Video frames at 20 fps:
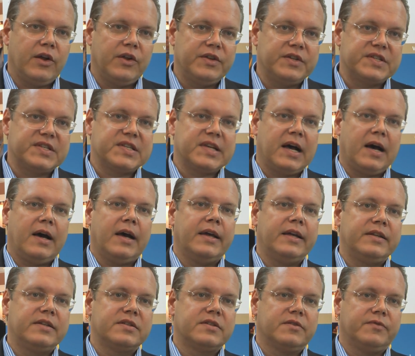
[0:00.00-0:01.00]
on the
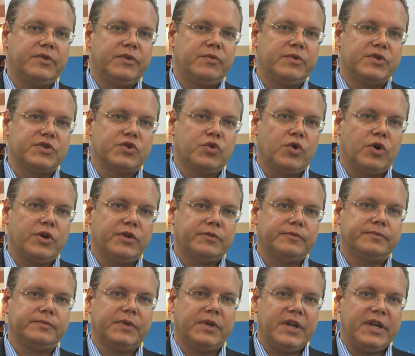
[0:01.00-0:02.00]
sides of the resort,
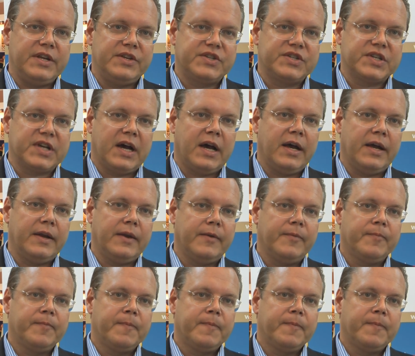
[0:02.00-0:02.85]
on each side,